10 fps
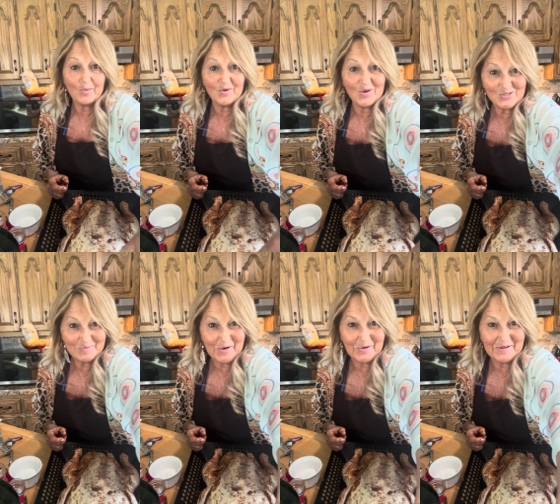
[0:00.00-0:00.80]
We'll go
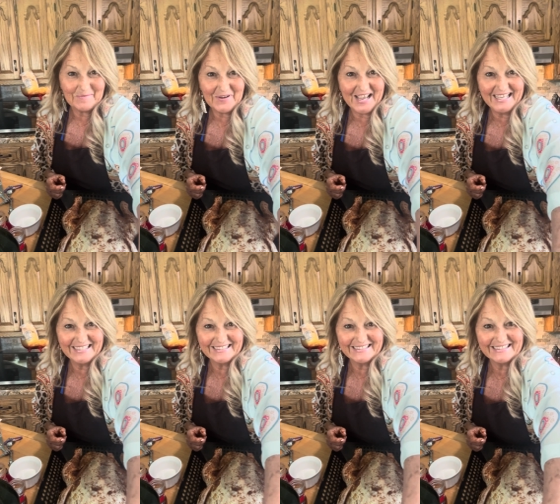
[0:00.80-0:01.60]
smoke them, okay?
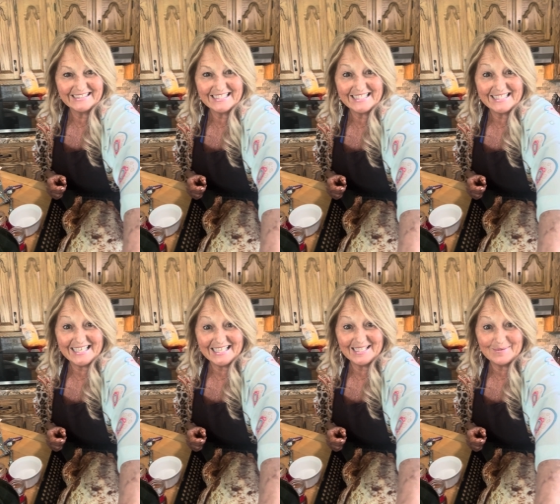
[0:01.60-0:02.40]
See
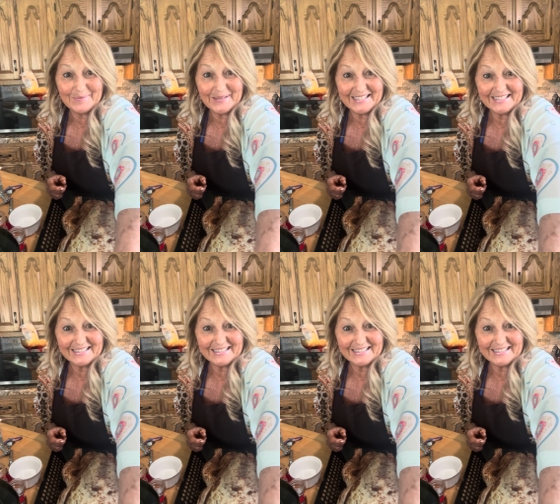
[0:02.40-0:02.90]
you in a little bit.